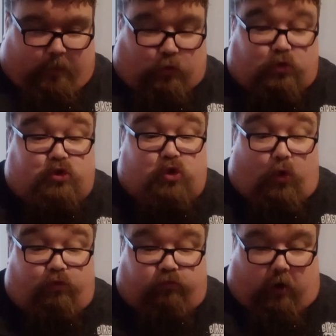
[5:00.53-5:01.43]

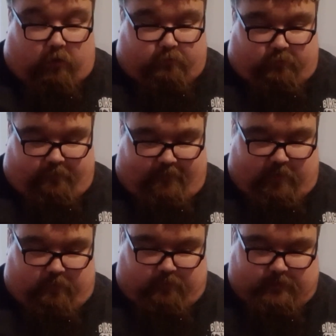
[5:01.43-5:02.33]
genre of
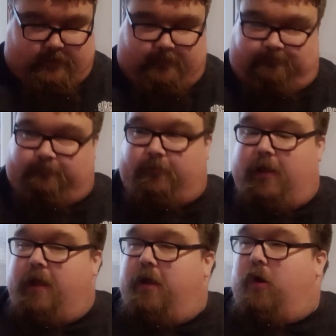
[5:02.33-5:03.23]
films.
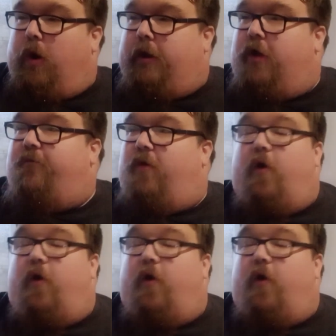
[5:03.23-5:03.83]
I know a